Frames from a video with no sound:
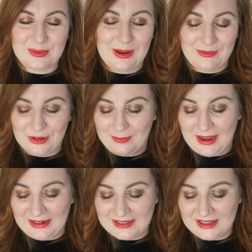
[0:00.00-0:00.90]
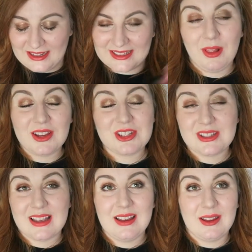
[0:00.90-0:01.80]
wave goodbye to this. Blush
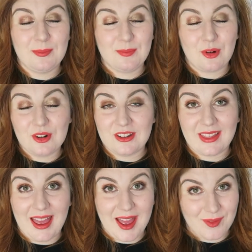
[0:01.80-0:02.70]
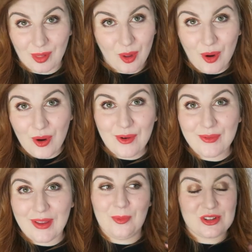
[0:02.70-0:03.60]
is a product that I have a lot
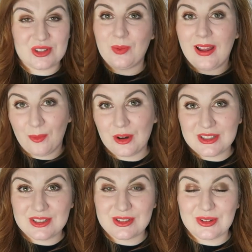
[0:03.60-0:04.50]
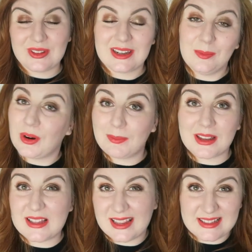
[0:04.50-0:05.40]
of, which is why I wanted to do the cream one,
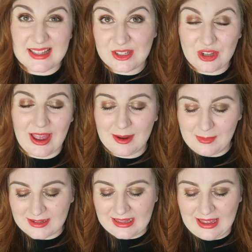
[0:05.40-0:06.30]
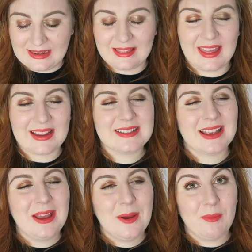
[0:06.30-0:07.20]
because as I said, you can mix it in things.
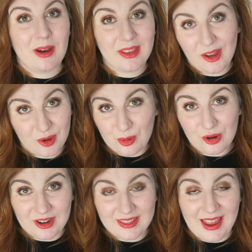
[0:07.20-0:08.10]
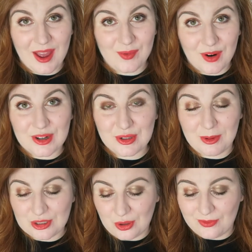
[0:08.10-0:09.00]
But the other product that I have far too
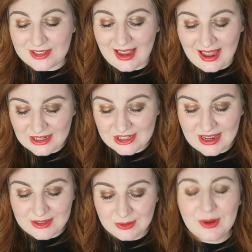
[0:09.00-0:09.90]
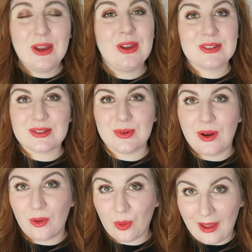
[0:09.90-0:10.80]
much of is eyeshadow,
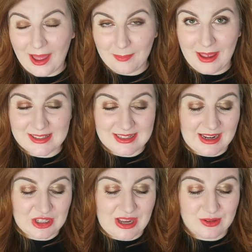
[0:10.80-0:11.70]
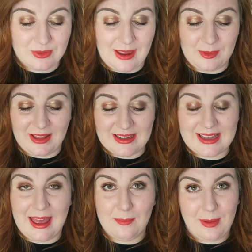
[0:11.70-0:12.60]
so although I have picked an eyeshadow that I would like
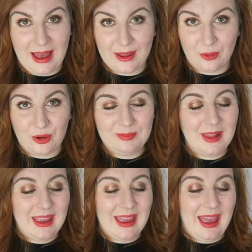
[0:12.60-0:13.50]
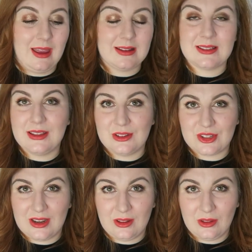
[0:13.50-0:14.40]
to hit pan on, it's the
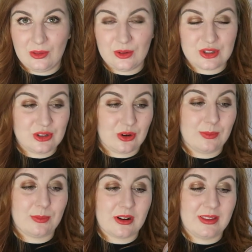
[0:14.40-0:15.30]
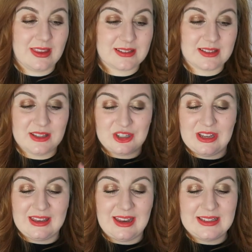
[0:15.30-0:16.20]
Chanel Illusion d'Ombre. This is in the
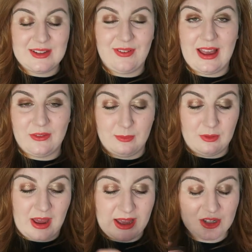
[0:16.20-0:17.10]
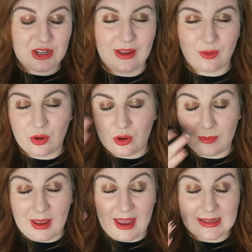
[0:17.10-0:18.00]
shade 95 Mirage. I've got it
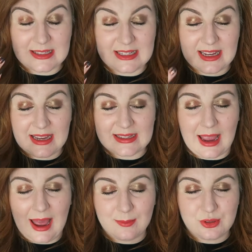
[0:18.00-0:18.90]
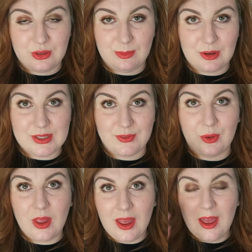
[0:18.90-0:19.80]
on my eyes today. It's absolutely
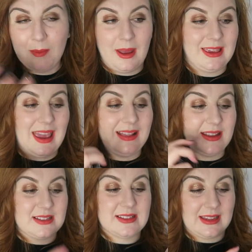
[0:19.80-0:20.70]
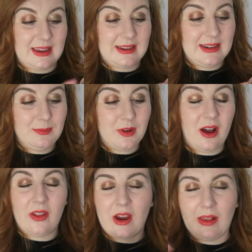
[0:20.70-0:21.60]
beautiful. But again, this is like a cream
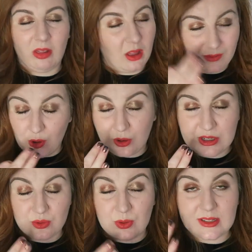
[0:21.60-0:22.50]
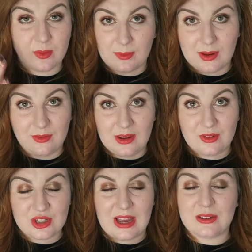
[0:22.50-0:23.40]
colour. I love it on its own. It's one of my
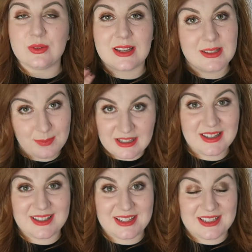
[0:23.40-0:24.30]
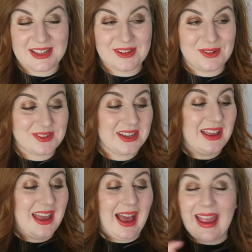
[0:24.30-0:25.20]
favourite shadows. It's been discontinued.
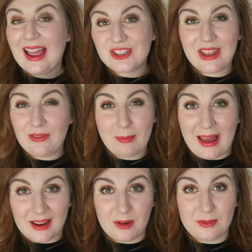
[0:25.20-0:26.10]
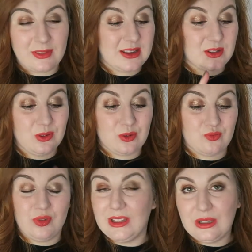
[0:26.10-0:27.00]
I actually have a backup of this, so there's
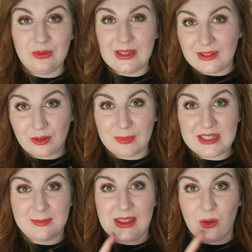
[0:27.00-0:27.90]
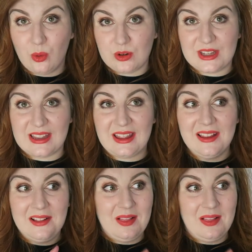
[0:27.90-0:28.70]
really no need for me to be hoarding